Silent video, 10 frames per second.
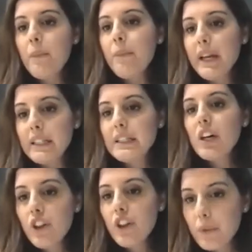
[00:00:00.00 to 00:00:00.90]
based
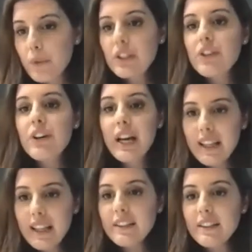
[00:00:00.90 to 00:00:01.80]
on the posterior and
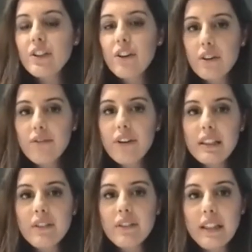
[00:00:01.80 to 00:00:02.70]
the anterior refractive
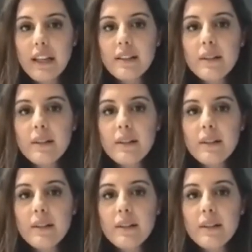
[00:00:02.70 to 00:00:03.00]
index.